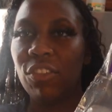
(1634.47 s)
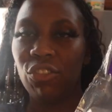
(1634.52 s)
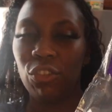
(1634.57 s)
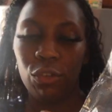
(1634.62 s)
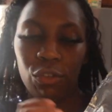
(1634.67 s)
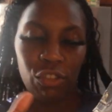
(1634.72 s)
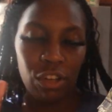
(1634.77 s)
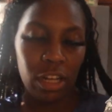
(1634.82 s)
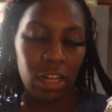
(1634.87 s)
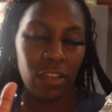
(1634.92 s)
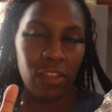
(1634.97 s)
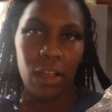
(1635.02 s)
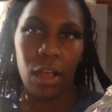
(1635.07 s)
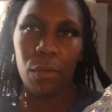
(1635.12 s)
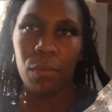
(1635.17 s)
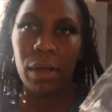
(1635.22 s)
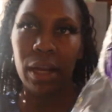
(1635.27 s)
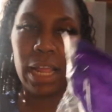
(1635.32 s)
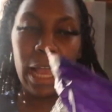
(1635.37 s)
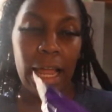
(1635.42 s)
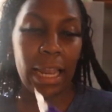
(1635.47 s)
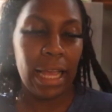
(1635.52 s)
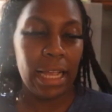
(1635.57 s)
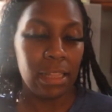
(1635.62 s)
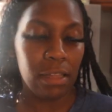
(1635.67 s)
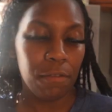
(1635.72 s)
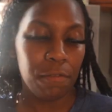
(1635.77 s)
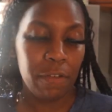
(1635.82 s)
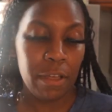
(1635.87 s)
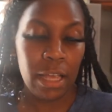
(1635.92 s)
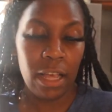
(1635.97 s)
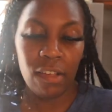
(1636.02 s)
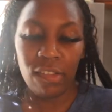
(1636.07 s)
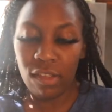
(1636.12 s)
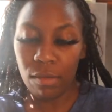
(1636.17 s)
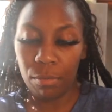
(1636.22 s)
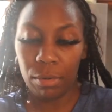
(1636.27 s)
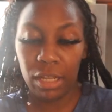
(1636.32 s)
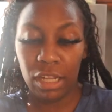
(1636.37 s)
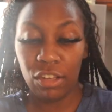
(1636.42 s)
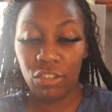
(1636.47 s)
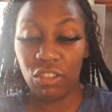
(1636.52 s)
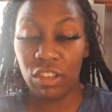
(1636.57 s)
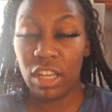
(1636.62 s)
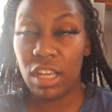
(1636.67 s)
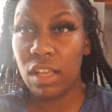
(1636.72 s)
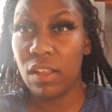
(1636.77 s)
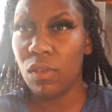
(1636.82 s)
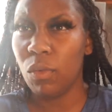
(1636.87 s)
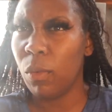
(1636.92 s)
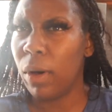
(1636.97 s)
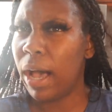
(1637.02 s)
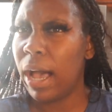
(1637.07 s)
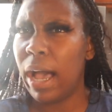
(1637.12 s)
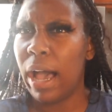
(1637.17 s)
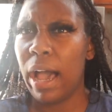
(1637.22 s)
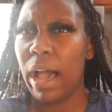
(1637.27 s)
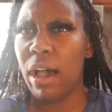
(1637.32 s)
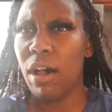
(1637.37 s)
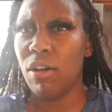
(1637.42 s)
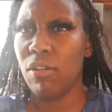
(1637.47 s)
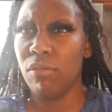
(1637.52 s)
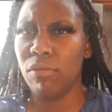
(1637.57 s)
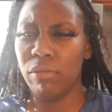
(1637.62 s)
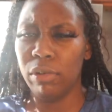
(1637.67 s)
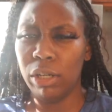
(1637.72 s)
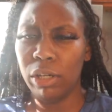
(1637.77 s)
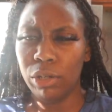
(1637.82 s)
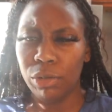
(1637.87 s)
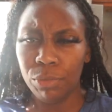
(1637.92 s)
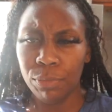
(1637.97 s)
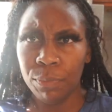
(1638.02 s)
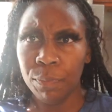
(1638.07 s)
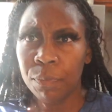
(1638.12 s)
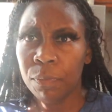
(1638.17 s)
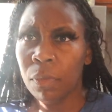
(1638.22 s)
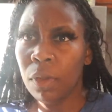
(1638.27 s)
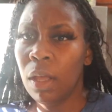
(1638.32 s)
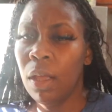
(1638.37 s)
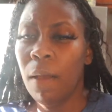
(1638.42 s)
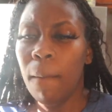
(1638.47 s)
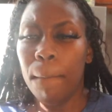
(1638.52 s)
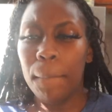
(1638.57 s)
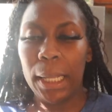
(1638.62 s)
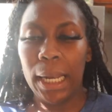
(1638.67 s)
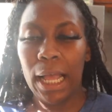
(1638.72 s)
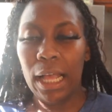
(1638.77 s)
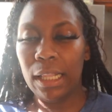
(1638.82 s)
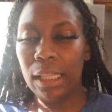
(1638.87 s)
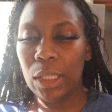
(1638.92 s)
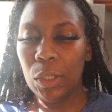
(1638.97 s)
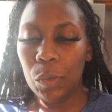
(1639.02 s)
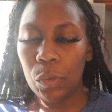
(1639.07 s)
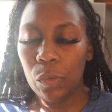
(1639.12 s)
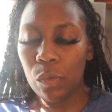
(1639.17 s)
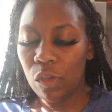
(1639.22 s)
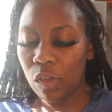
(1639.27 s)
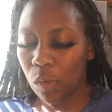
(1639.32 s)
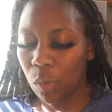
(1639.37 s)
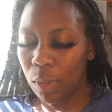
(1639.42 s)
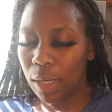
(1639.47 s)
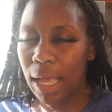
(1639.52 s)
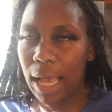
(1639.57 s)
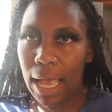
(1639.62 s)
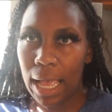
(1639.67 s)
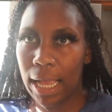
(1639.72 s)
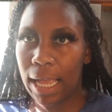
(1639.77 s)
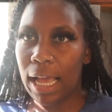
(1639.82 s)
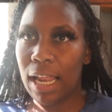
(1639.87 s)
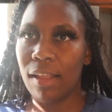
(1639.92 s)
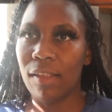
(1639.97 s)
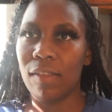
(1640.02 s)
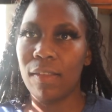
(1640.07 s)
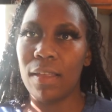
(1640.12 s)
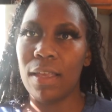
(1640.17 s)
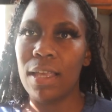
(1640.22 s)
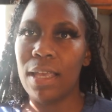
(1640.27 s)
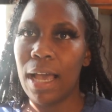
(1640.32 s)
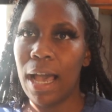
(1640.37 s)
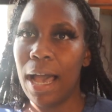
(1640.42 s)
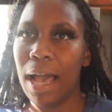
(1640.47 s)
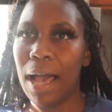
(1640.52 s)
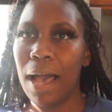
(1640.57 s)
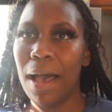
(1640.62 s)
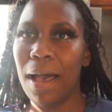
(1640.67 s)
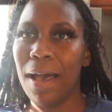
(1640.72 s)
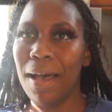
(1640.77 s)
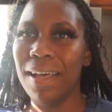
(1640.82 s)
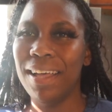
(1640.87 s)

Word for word: showed y'all this already i like the fiesta blend cheese why i don't know but i do so now i gotta see how